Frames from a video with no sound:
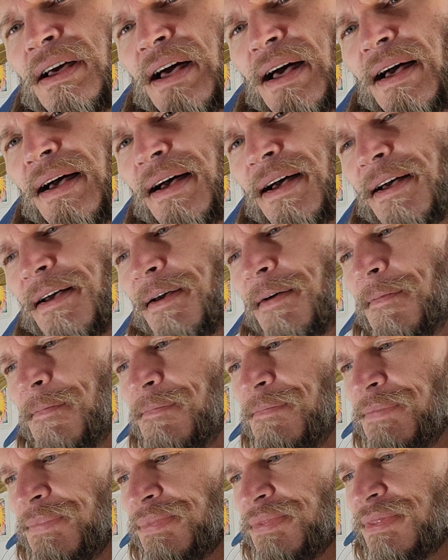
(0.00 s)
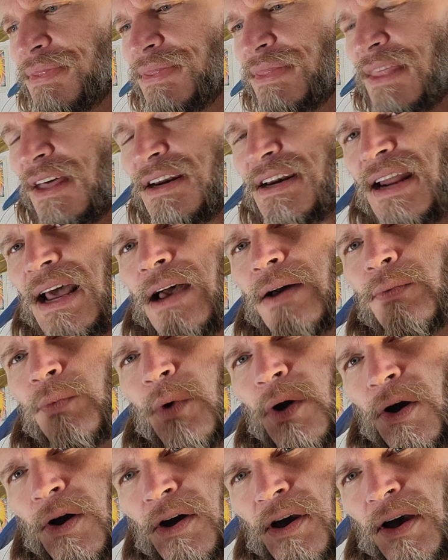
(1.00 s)
the
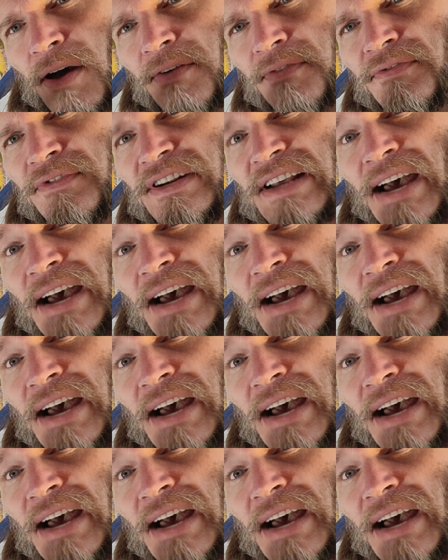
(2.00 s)
network of